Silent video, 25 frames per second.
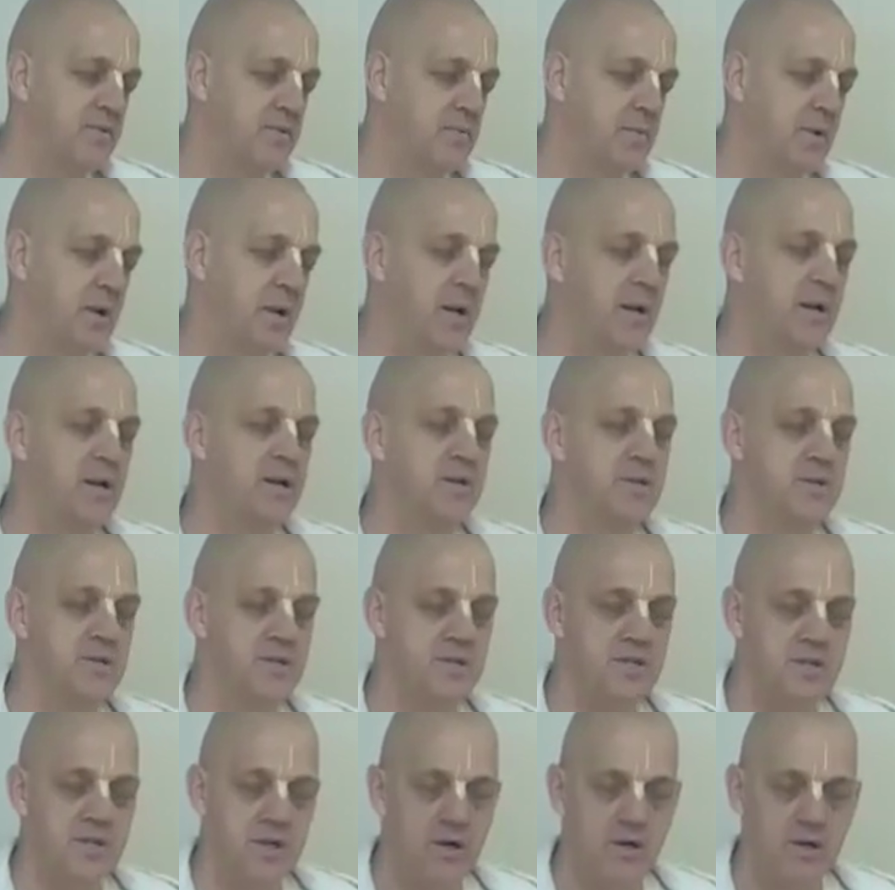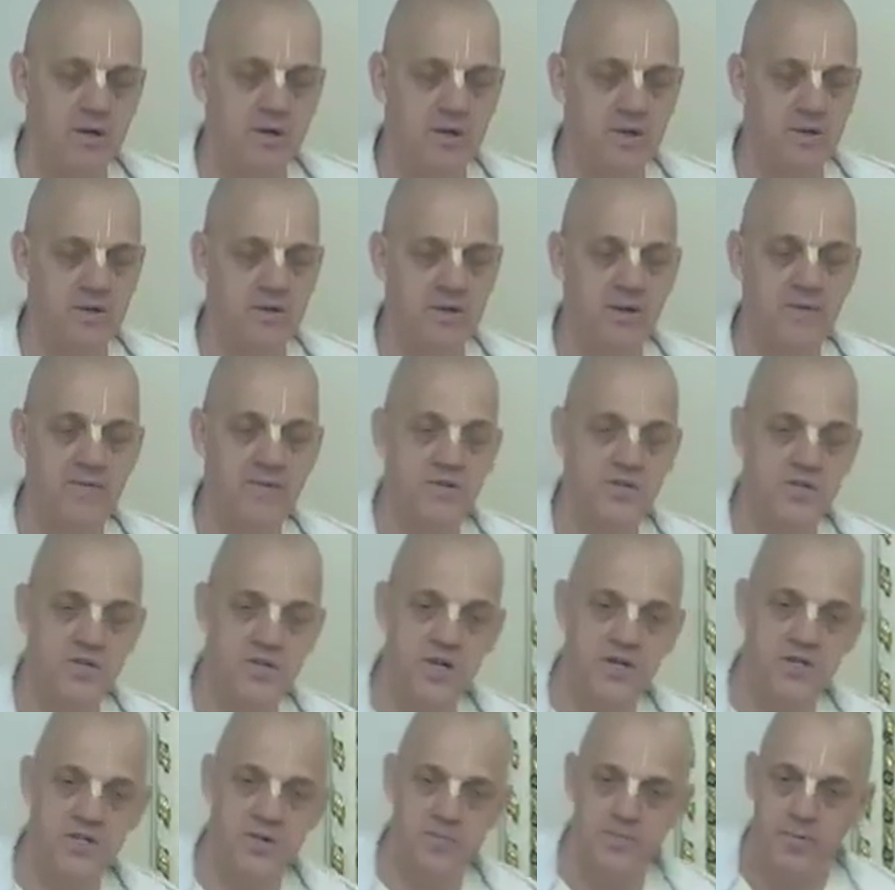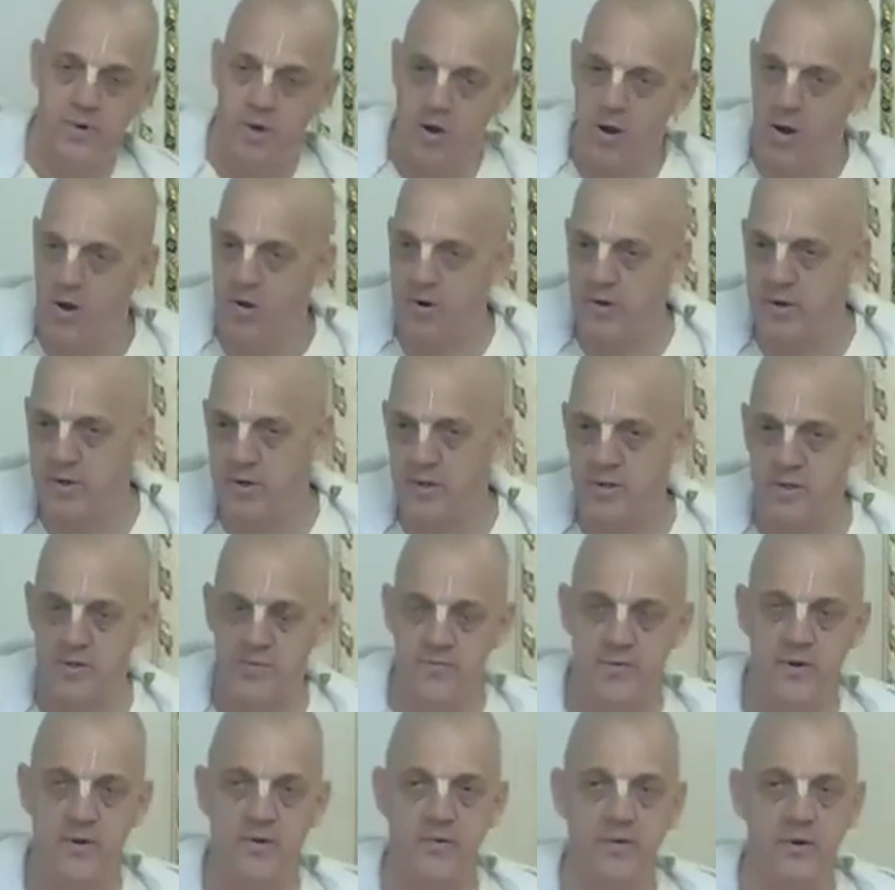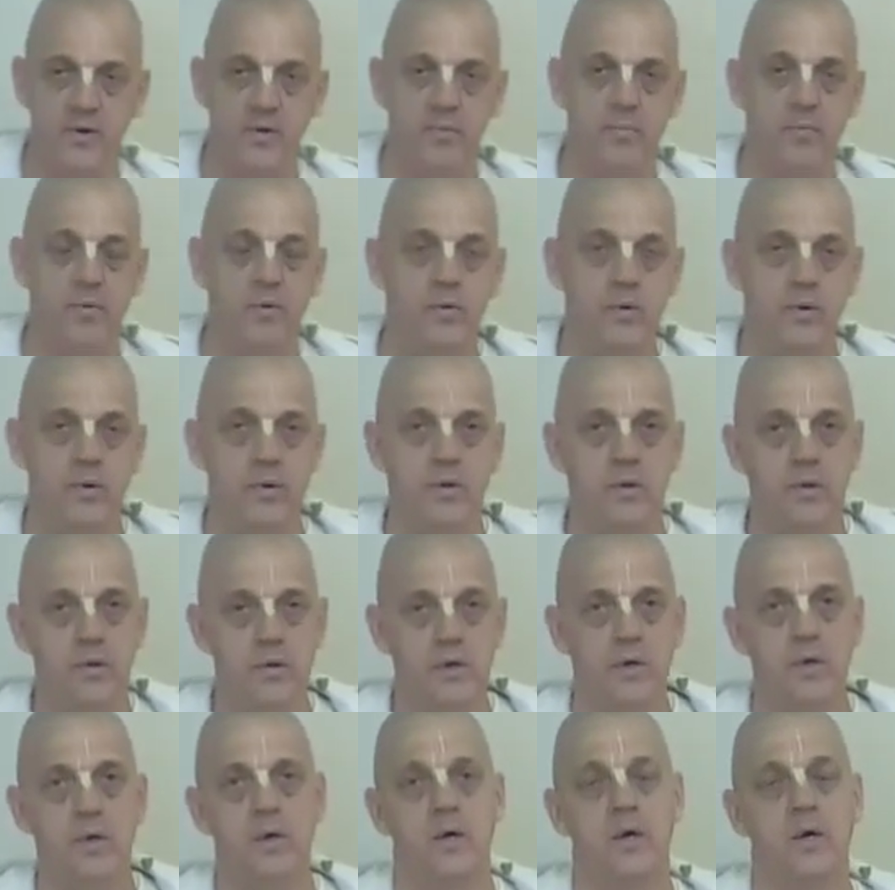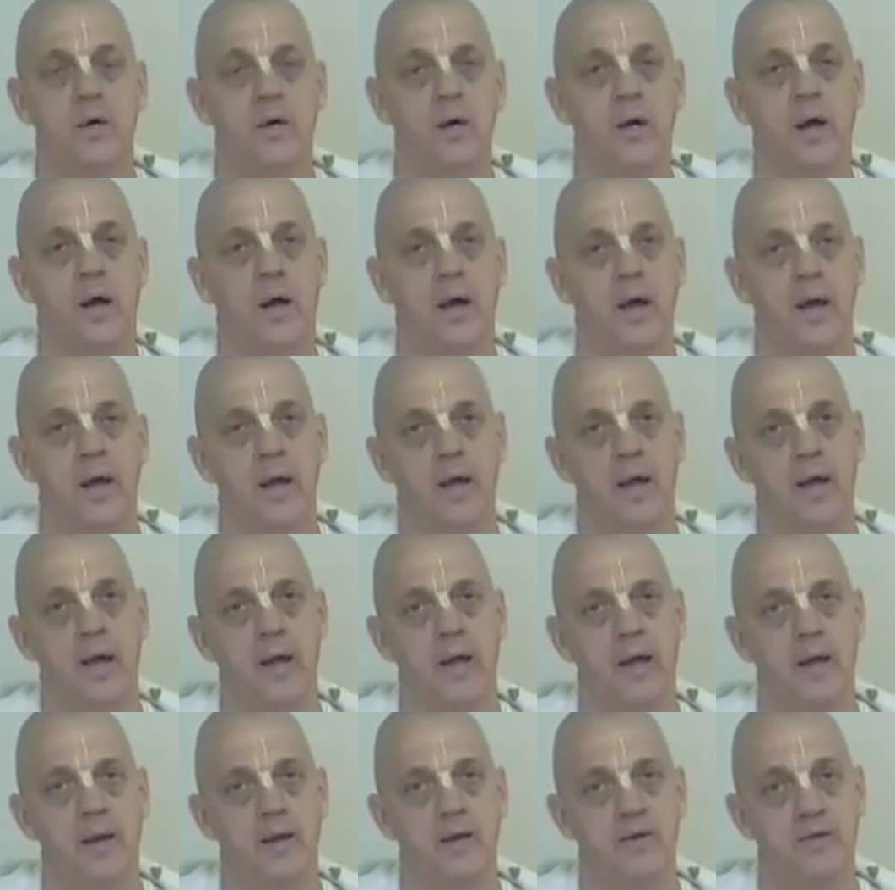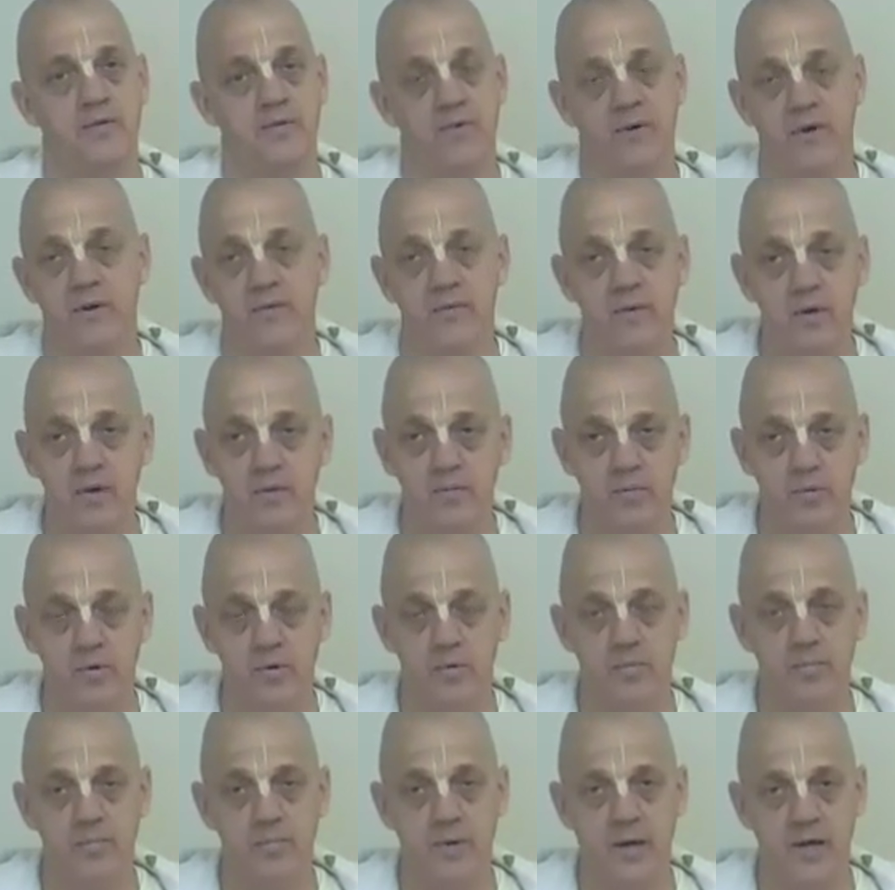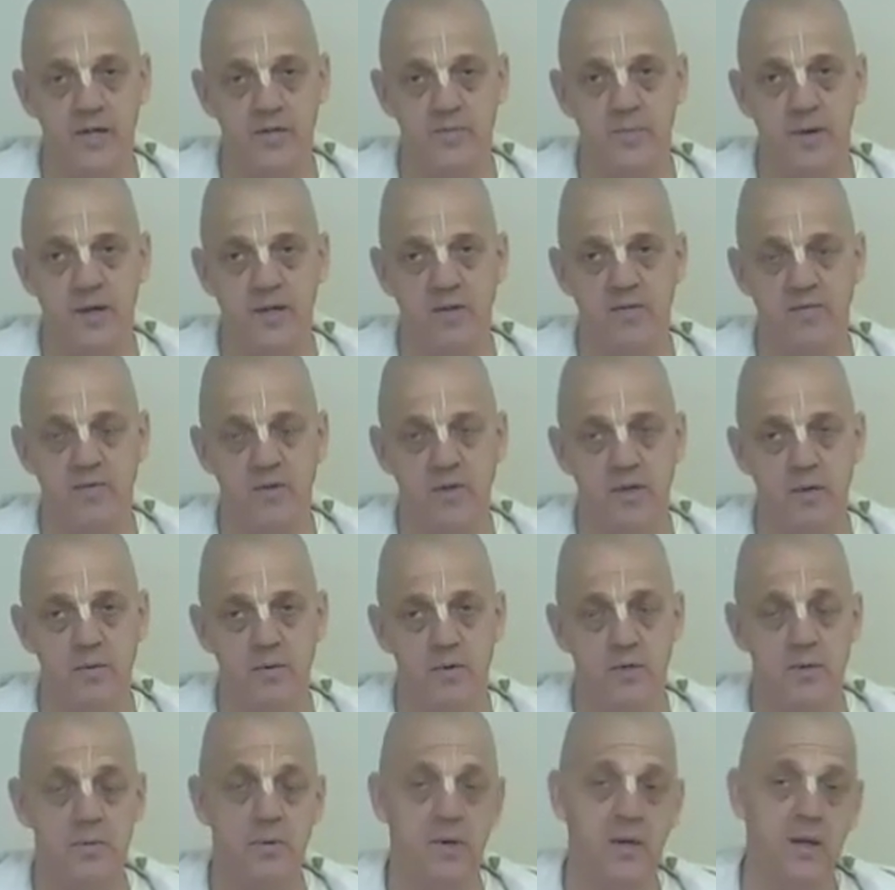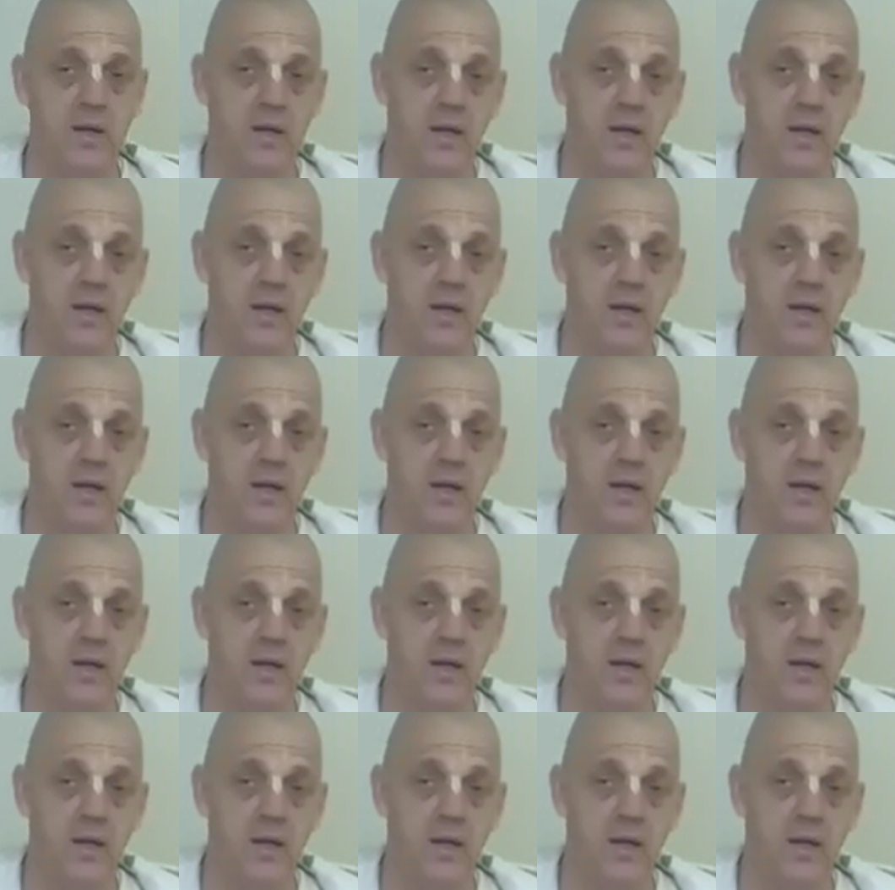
cleanliness is given such a priority. It's very, very important, and it's a very, very important aspect of deity worship.